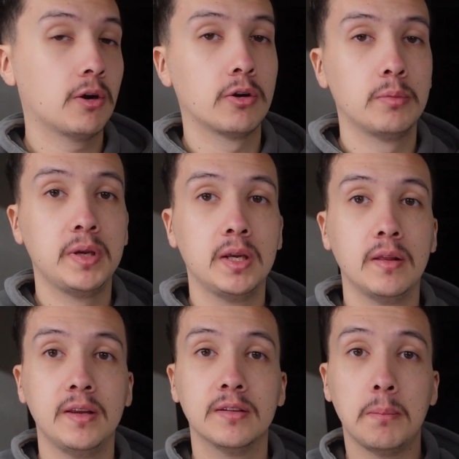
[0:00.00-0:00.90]
are gonna be
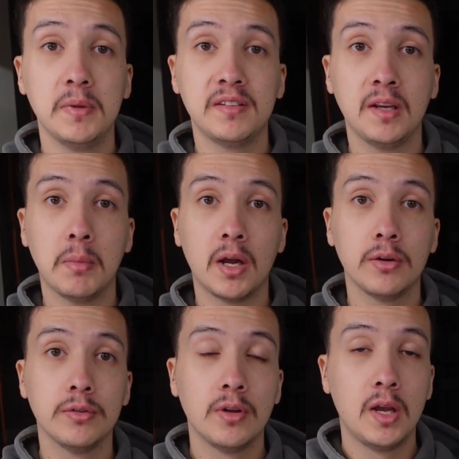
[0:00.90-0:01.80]
these misting
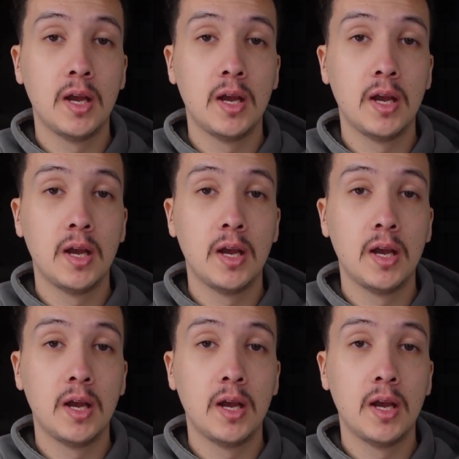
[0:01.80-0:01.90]
bottles.